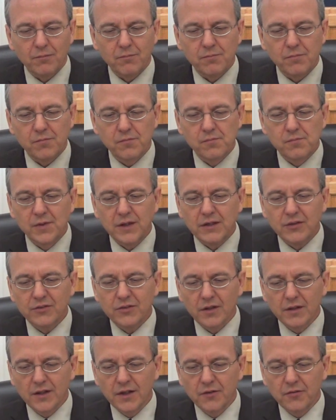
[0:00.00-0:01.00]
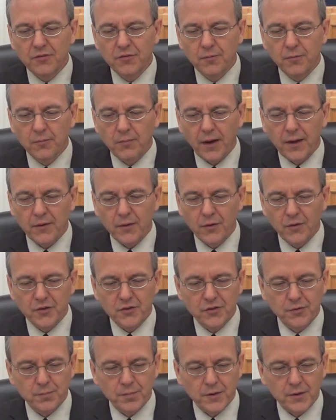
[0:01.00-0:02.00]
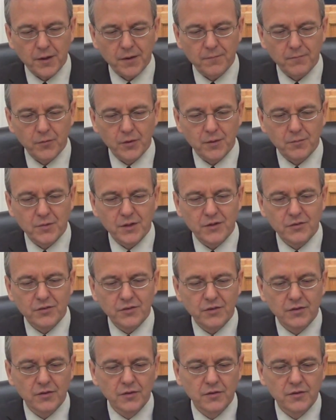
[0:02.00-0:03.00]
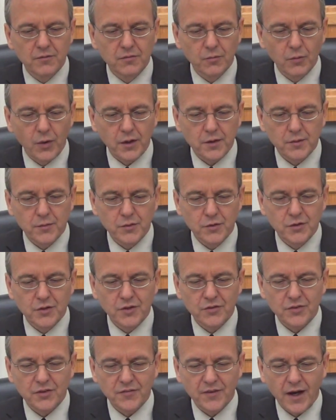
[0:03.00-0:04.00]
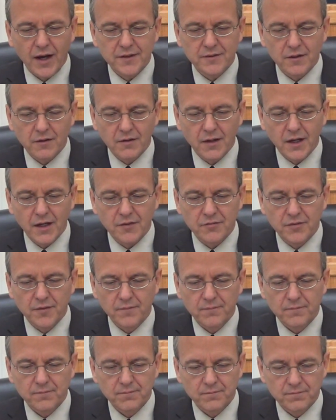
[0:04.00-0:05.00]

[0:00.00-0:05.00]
it means to live by the Holy Spirit, what it means to walk in the newness of God in our life.